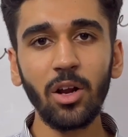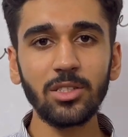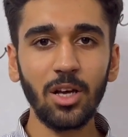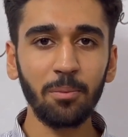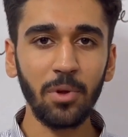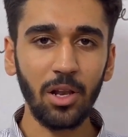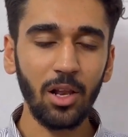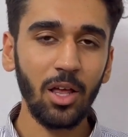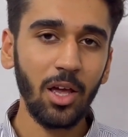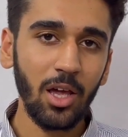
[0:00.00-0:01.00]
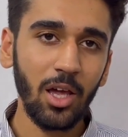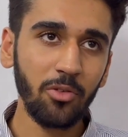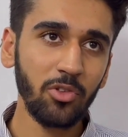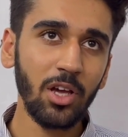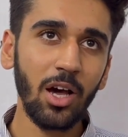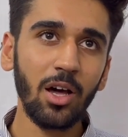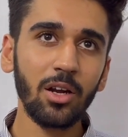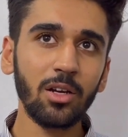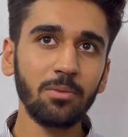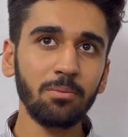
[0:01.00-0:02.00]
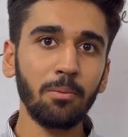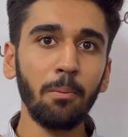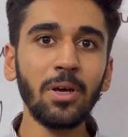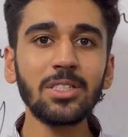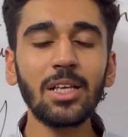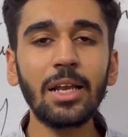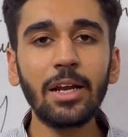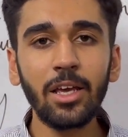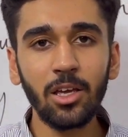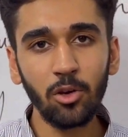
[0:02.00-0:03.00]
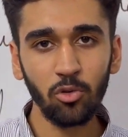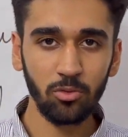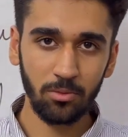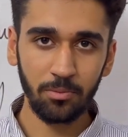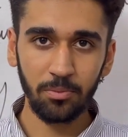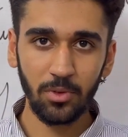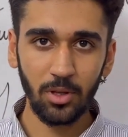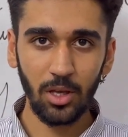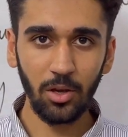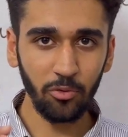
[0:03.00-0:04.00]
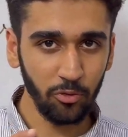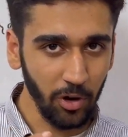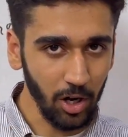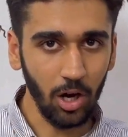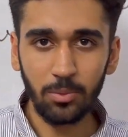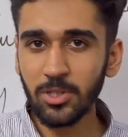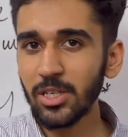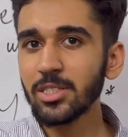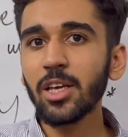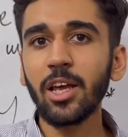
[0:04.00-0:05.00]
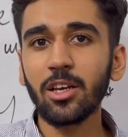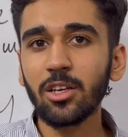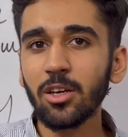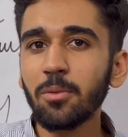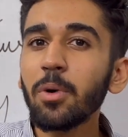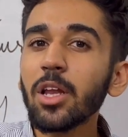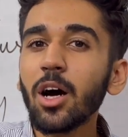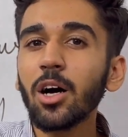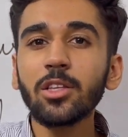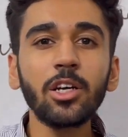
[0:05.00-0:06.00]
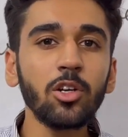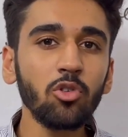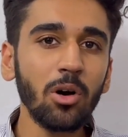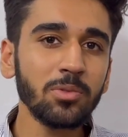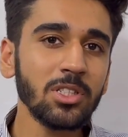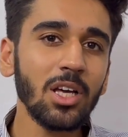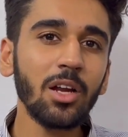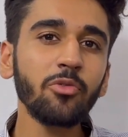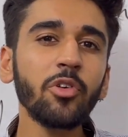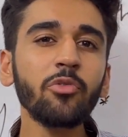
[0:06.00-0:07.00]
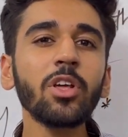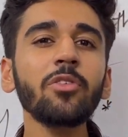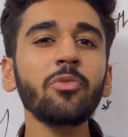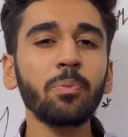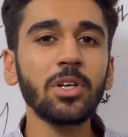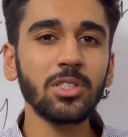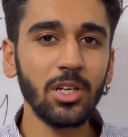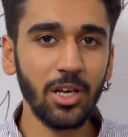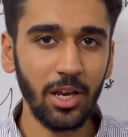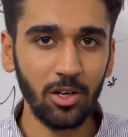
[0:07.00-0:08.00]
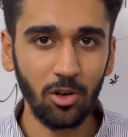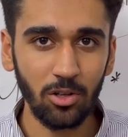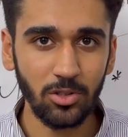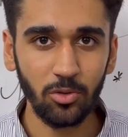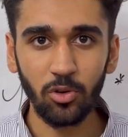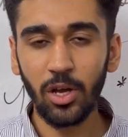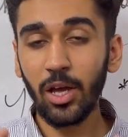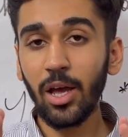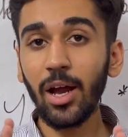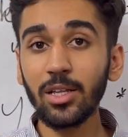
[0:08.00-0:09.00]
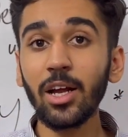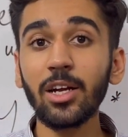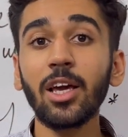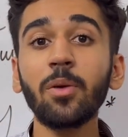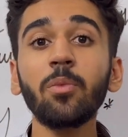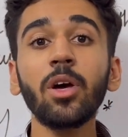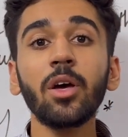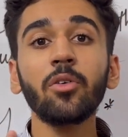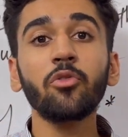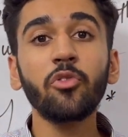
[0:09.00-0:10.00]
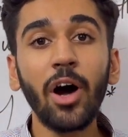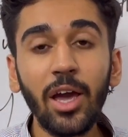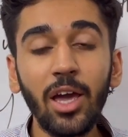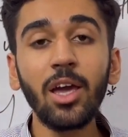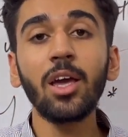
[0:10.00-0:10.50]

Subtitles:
example, if they are misleading you, if one option is correct but other 2 options are 50% correct also, at that time why